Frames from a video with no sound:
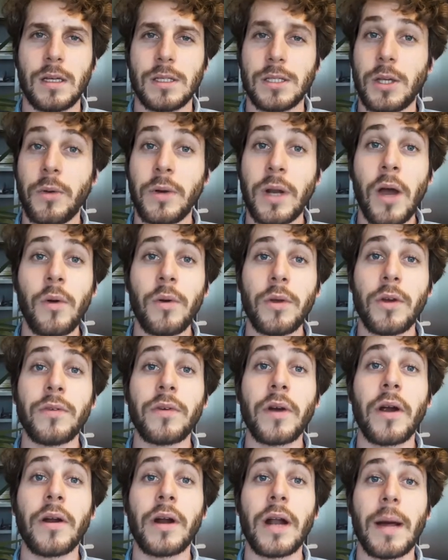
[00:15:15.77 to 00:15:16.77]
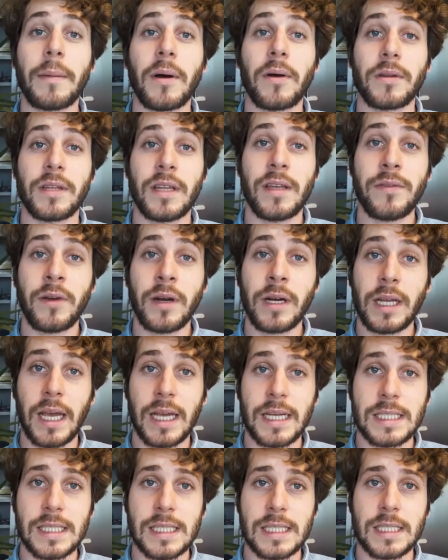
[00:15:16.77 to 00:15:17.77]
So now you've heard about different
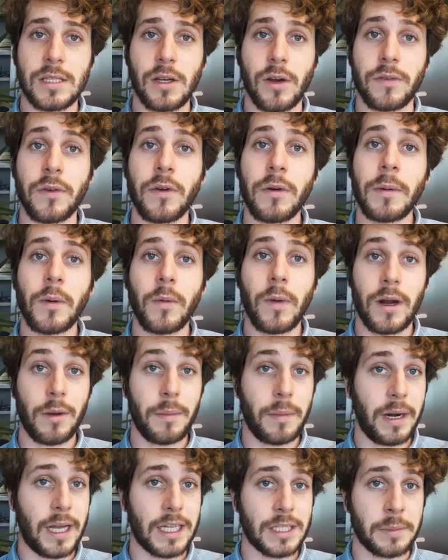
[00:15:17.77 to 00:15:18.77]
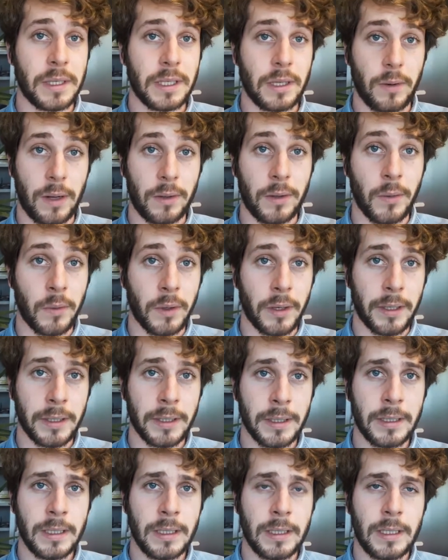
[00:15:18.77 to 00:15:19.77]
cases of urban water management around the
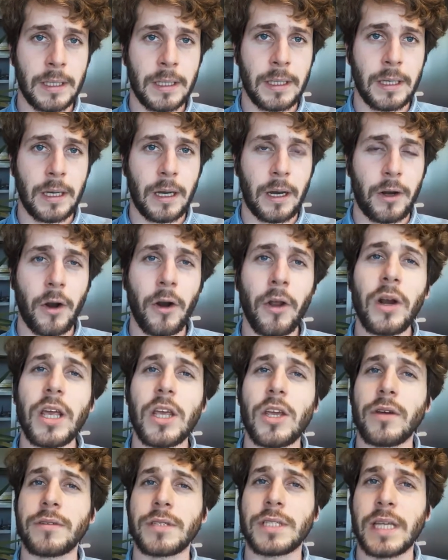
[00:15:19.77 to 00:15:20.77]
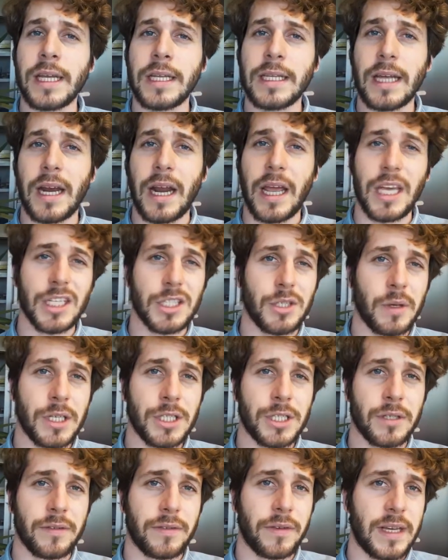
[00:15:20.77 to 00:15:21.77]
world. Not only you've seen that each
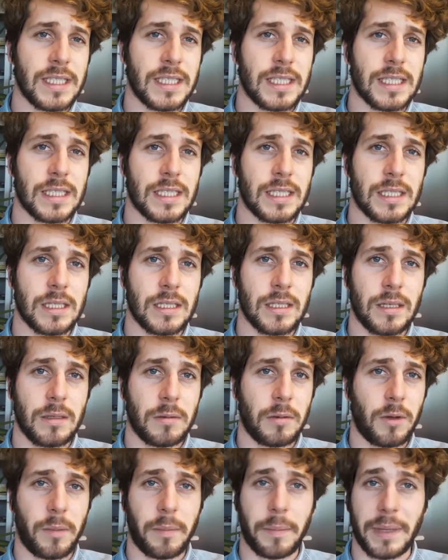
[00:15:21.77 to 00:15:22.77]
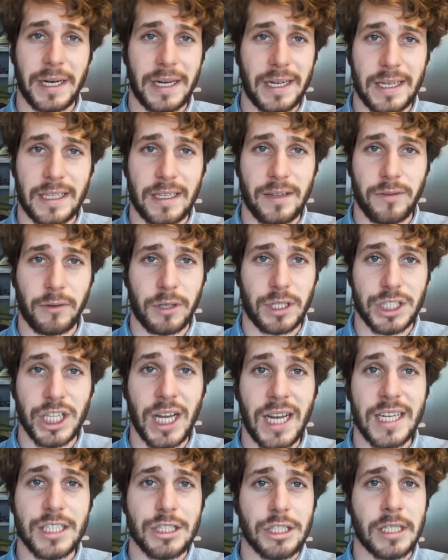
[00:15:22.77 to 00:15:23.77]
region faces completely different
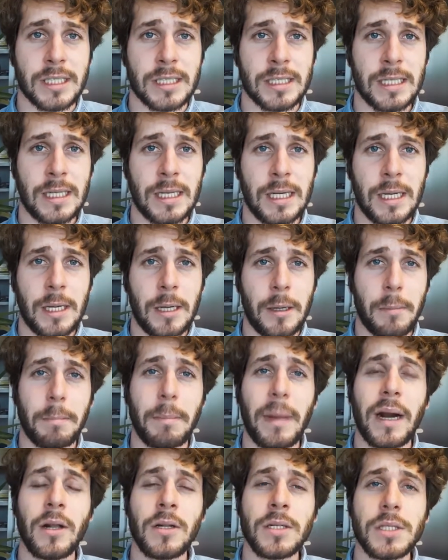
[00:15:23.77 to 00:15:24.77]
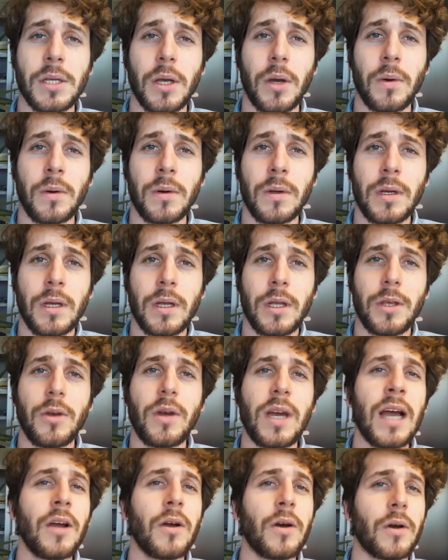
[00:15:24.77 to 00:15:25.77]
challenges, but also you
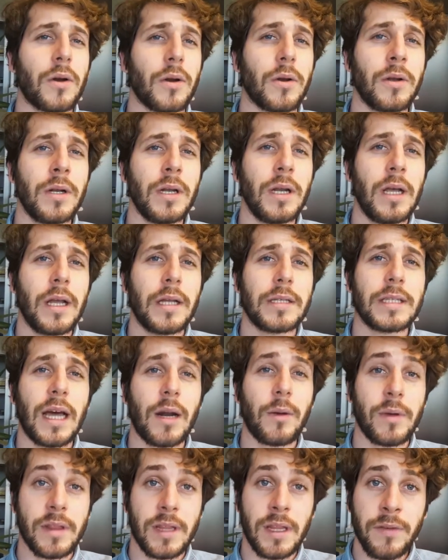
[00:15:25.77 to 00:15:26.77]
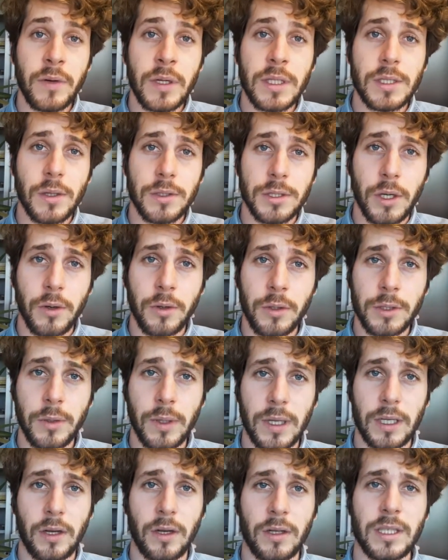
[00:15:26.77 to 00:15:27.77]
can conclude that with different
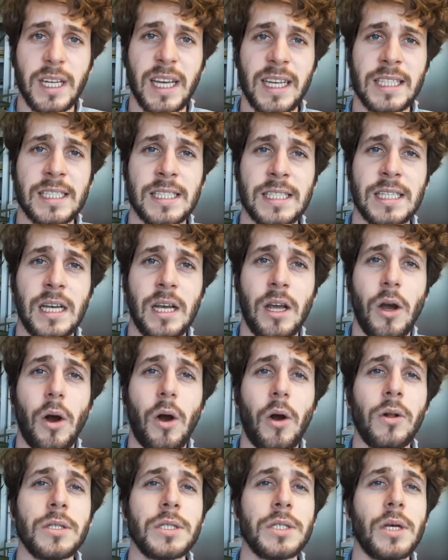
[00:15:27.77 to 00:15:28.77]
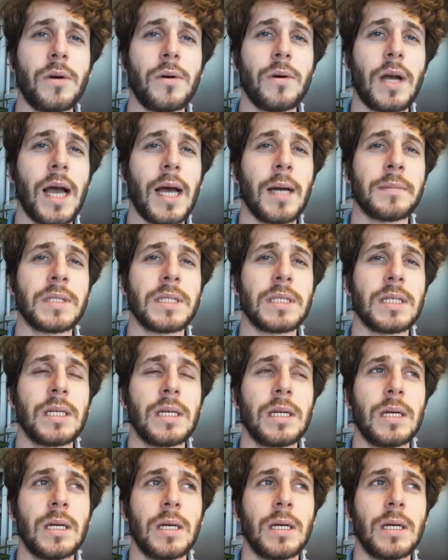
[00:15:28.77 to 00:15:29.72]
social-cultural contexts also comes